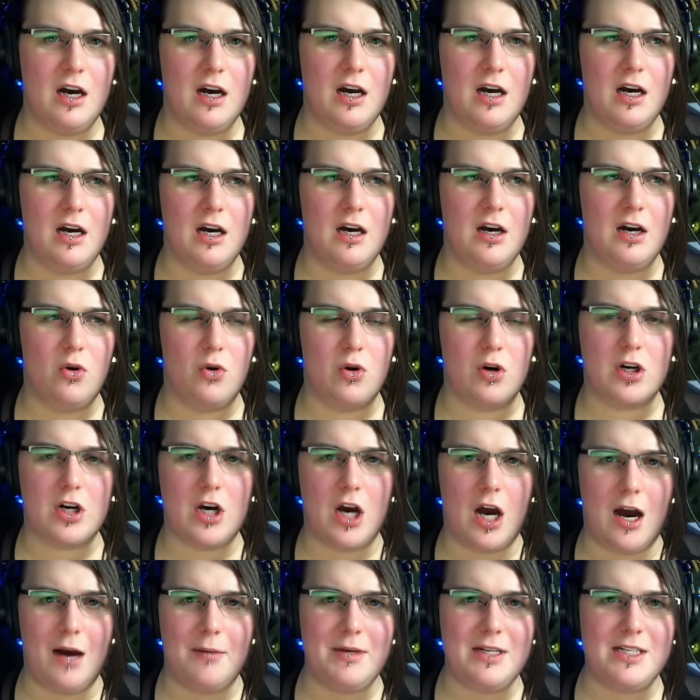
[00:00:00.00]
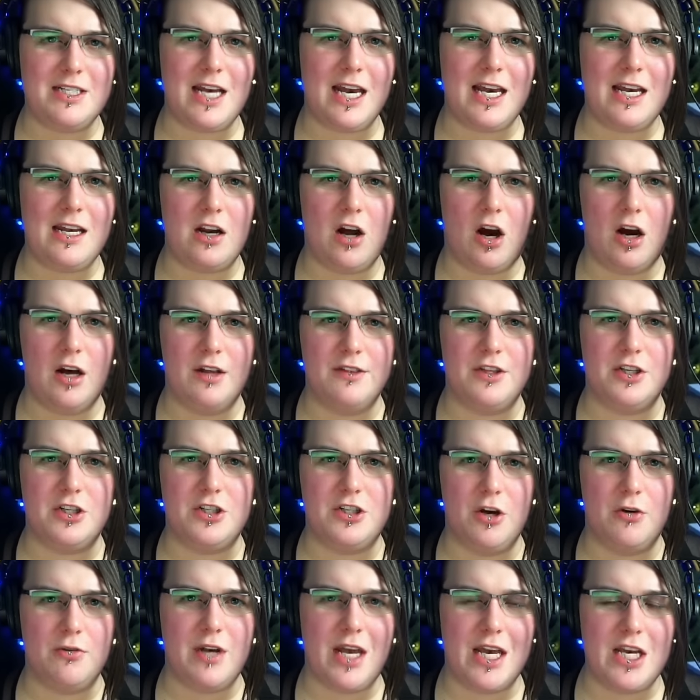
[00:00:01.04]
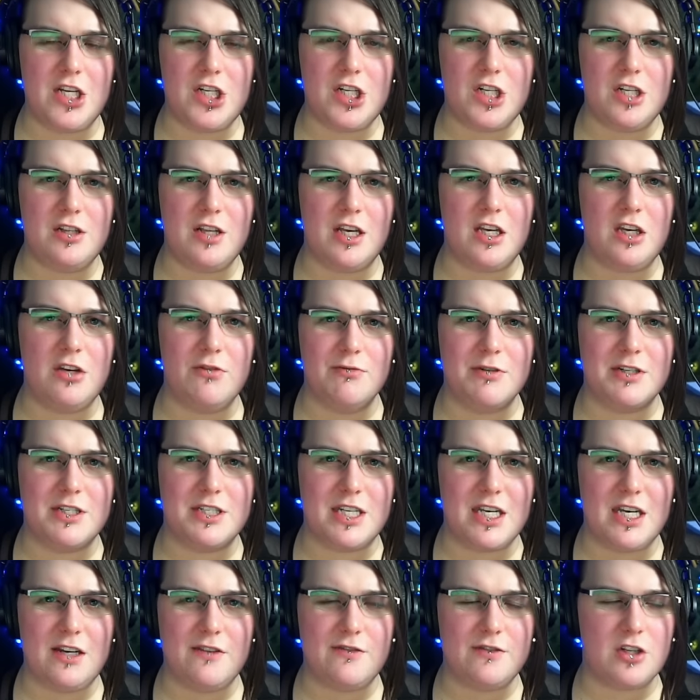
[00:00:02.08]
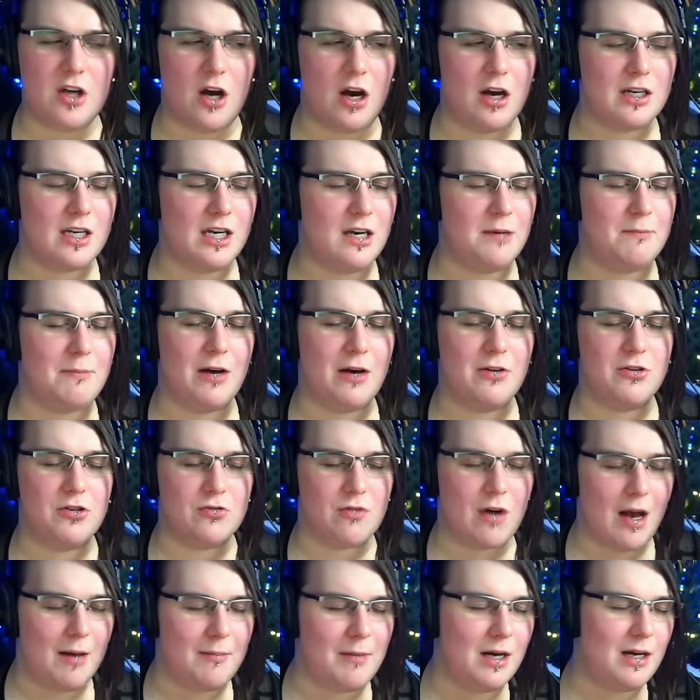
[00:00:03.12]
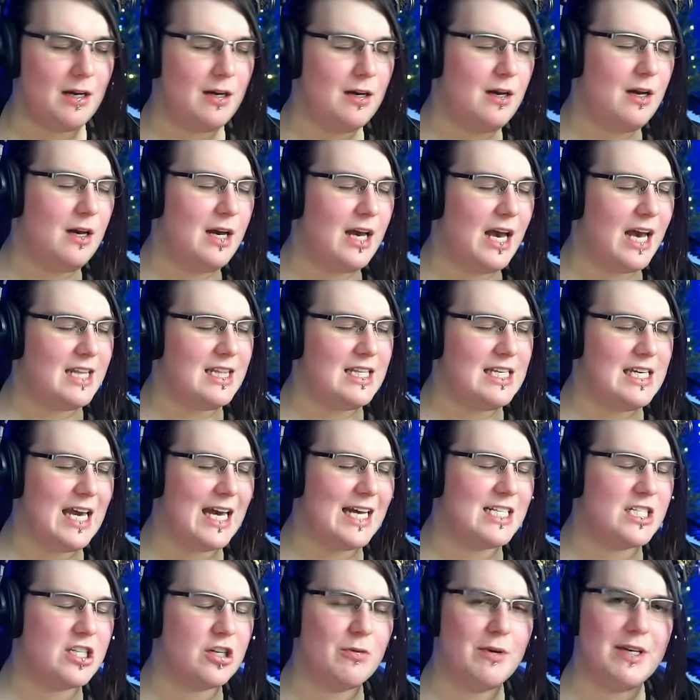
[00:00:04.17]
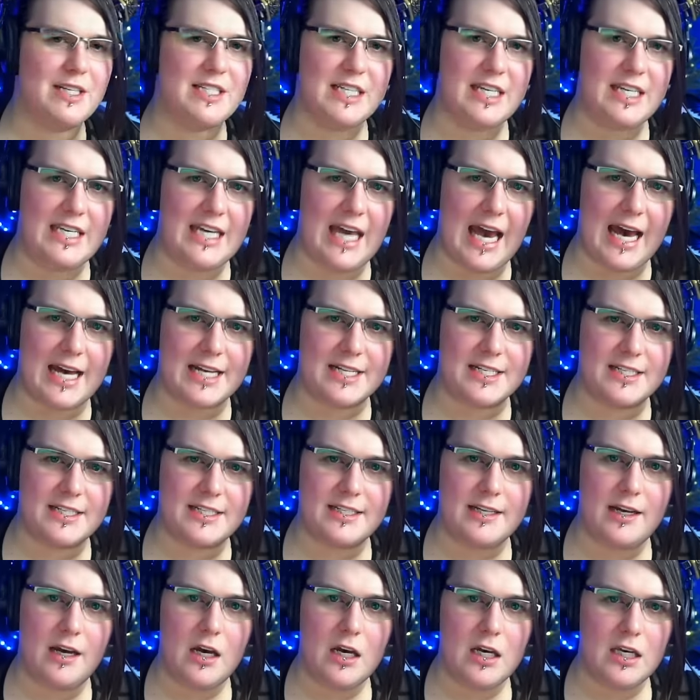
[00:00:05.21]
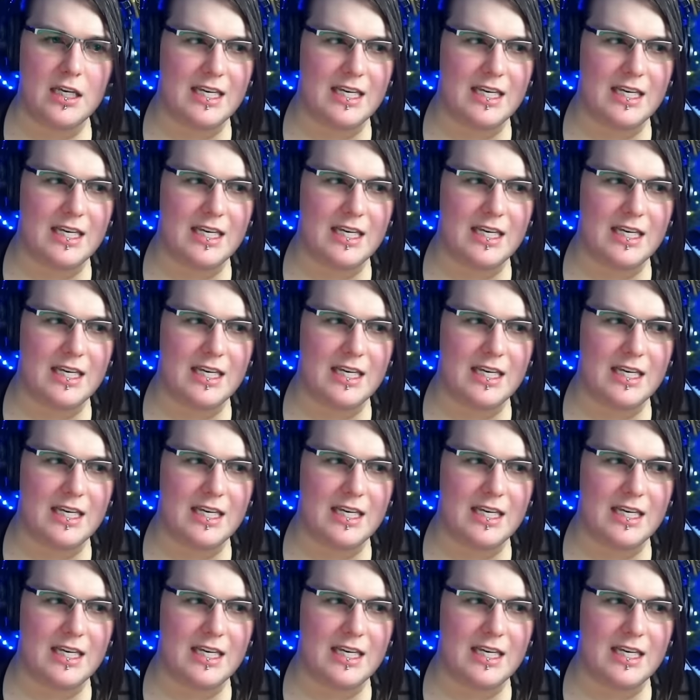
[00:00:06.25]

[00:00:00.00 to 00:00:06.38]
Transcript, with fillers: uh, or commentate on the donation that you received talking about drama? And the answer is yes.